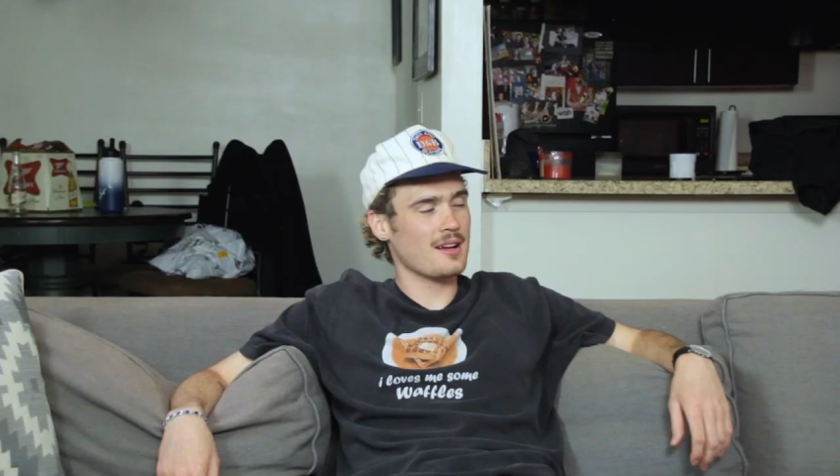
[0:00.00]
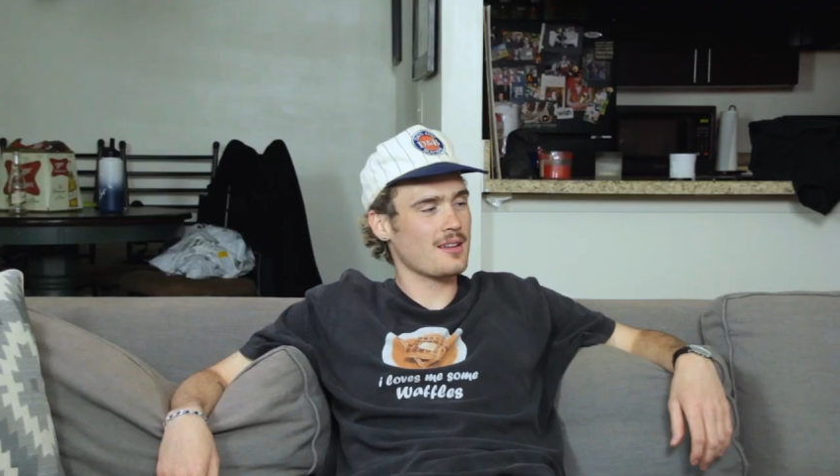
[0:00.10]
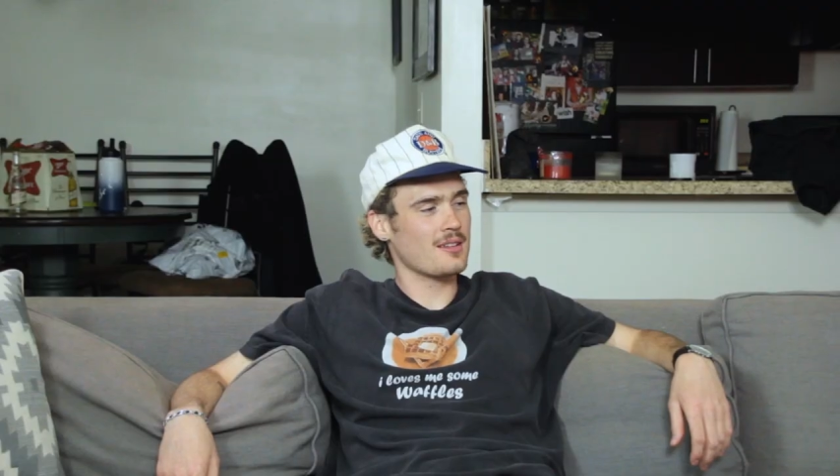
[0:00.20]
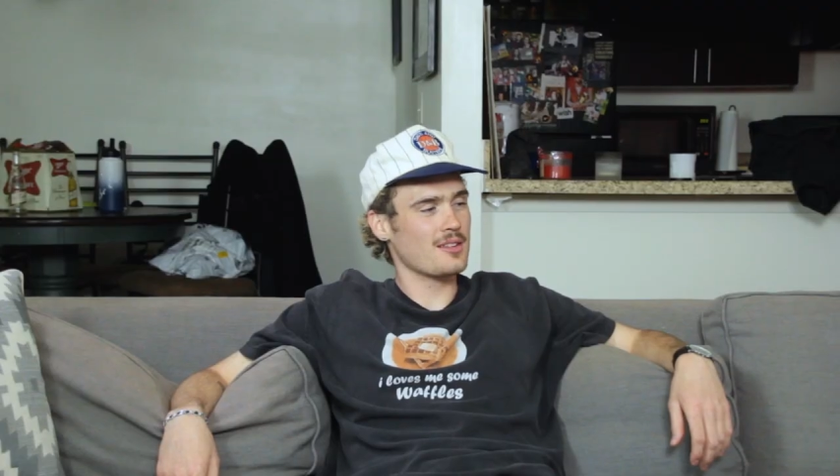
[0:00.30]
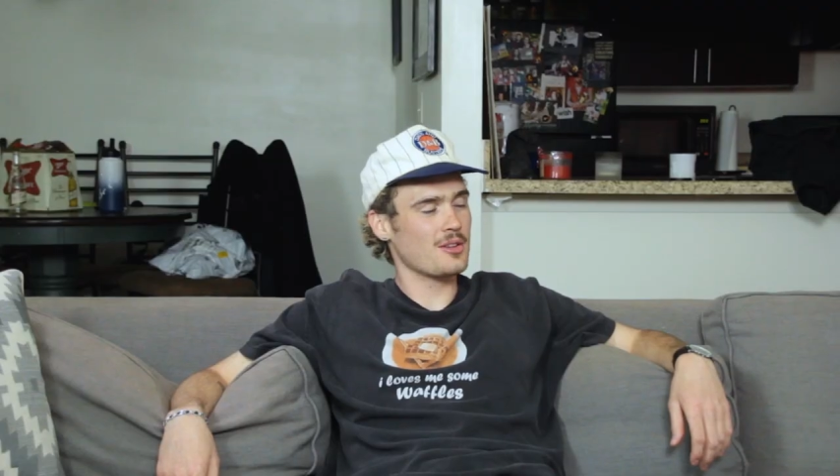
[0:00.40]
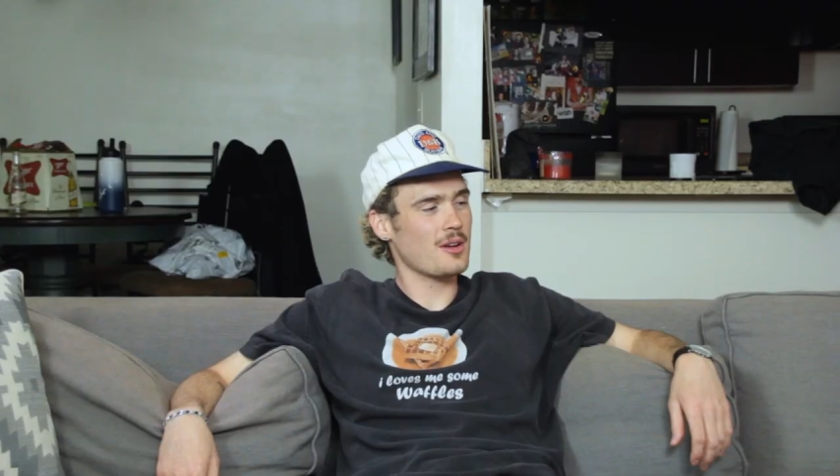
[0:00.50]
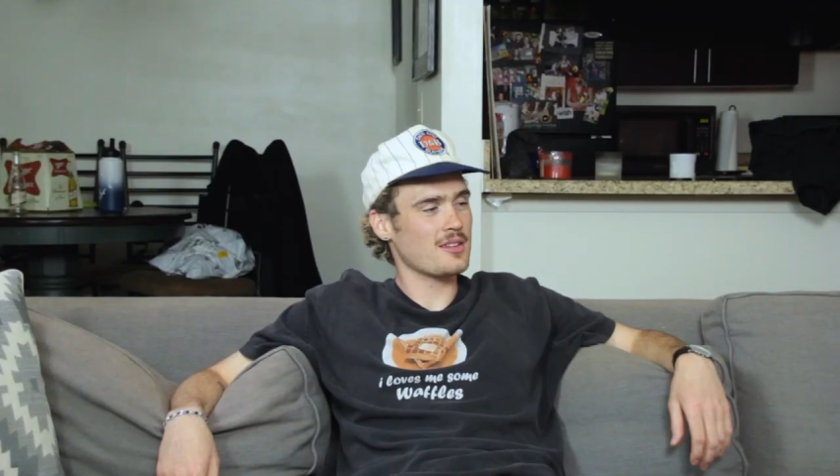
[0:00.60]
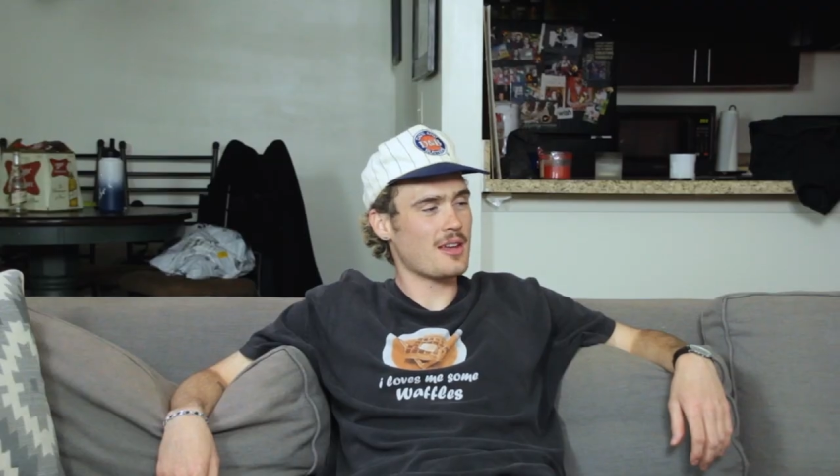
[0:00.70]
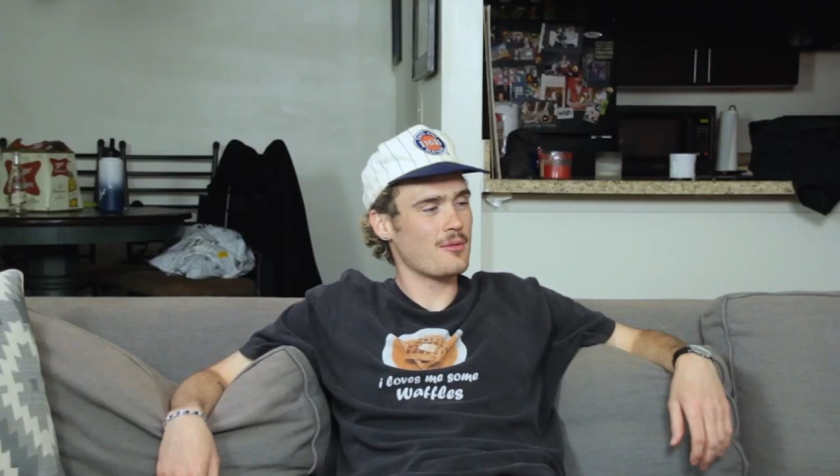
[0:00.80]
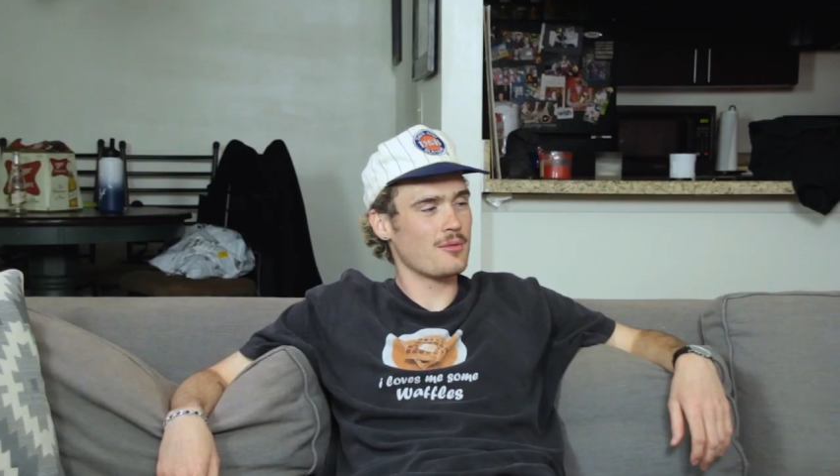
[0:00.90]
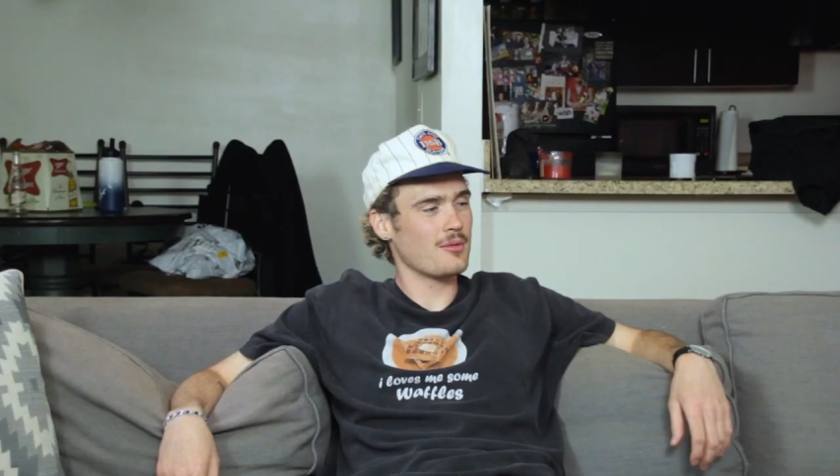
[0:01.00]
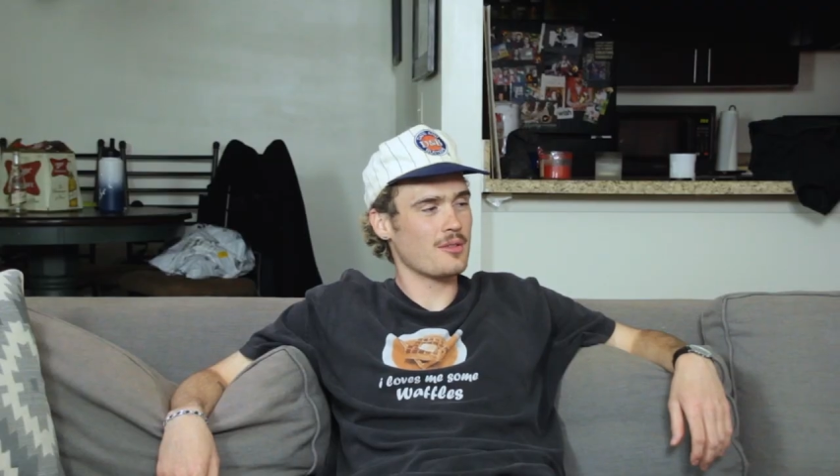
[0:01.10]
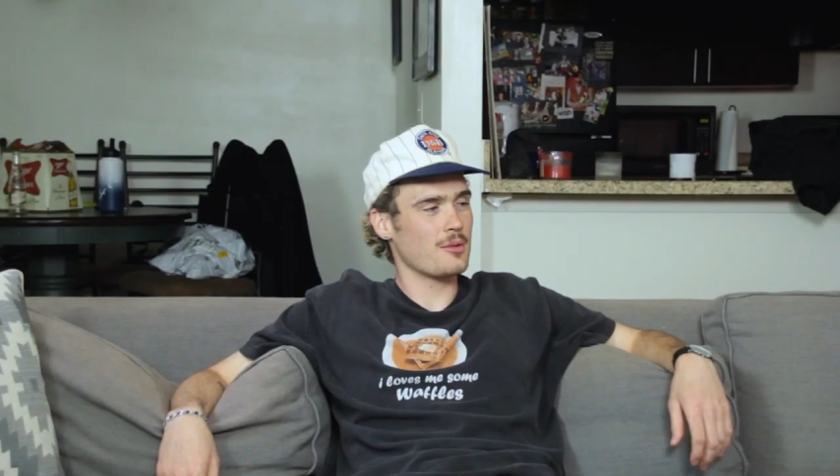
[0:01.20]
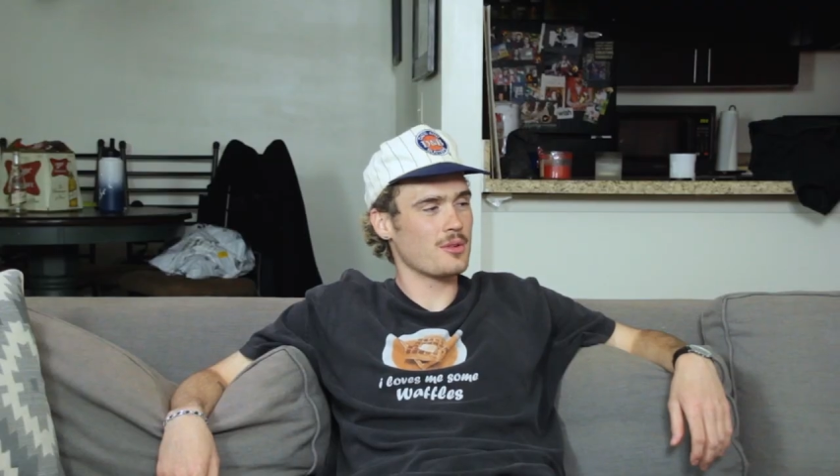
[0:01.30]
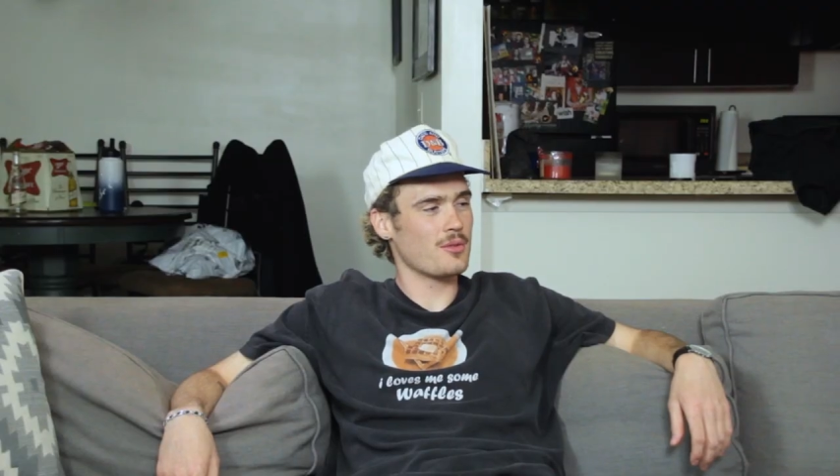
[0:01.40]
yeah, because you guys have,
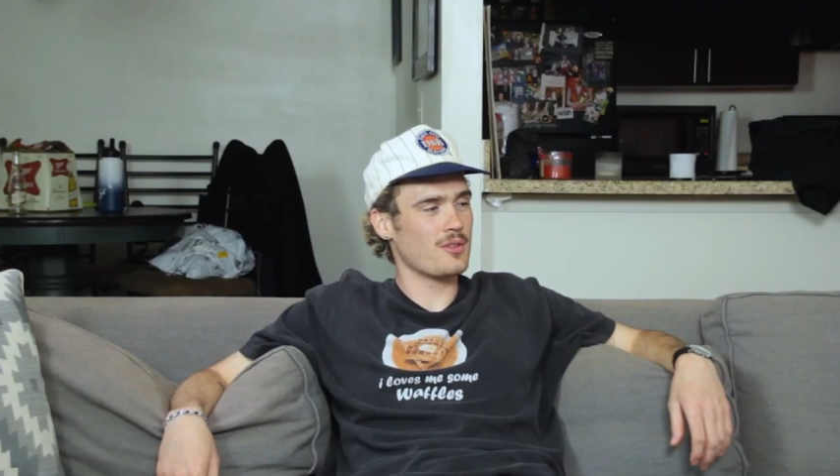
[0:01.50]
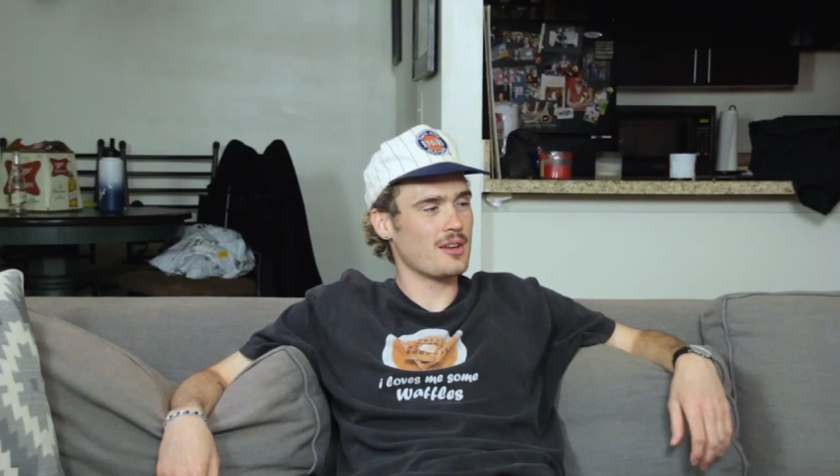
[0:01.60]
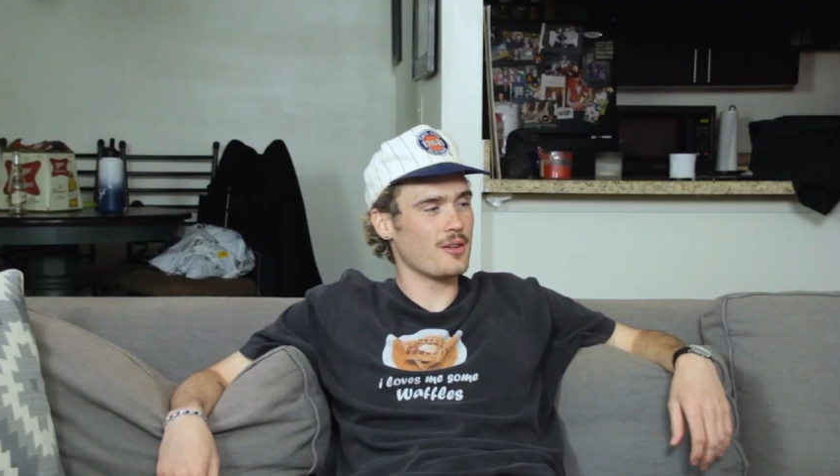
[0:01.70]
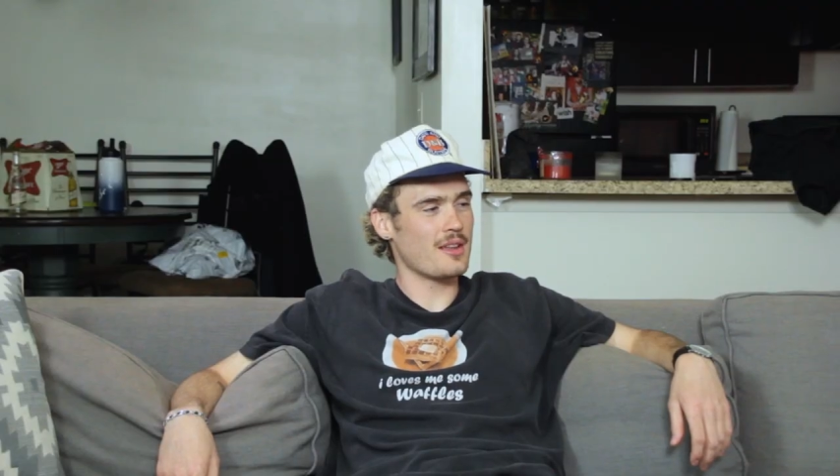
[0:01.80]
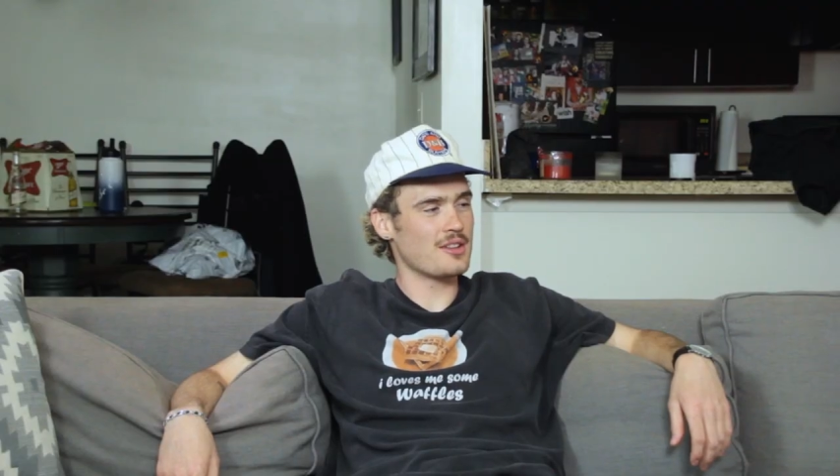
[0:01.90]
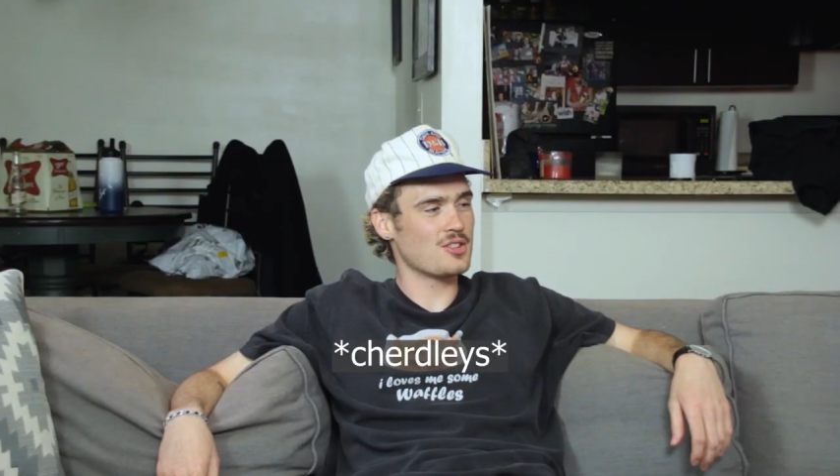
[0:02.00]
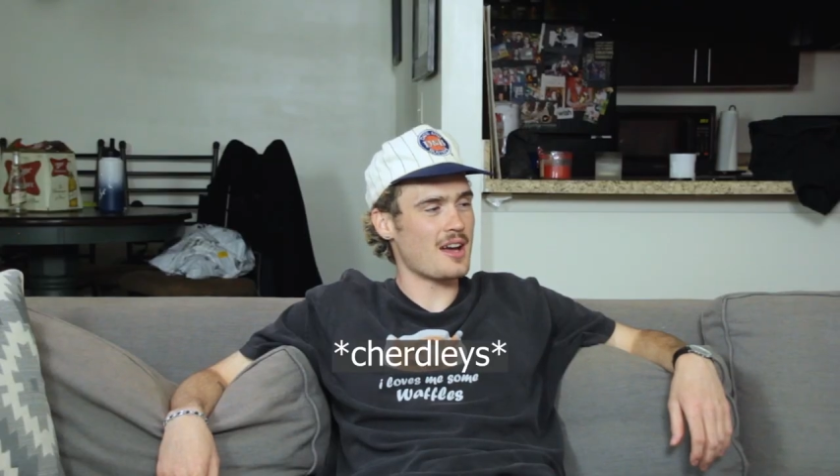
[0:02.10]
there was a video that